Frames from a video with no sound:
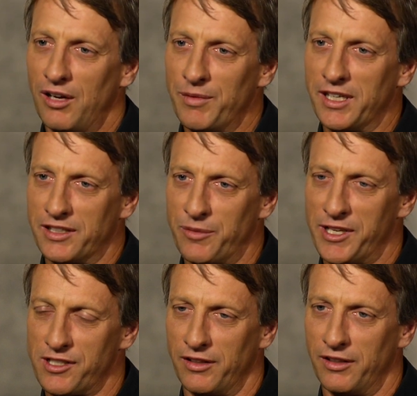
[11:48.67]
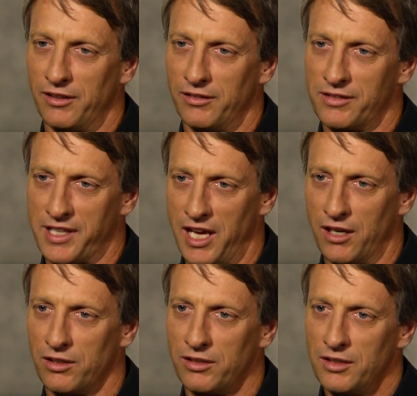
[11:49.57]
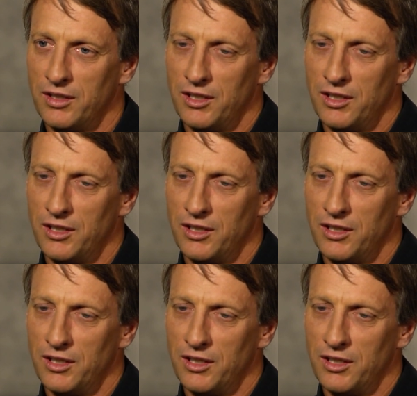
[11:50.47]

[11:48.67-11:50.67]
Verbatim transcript: I mean, it depends on the skater,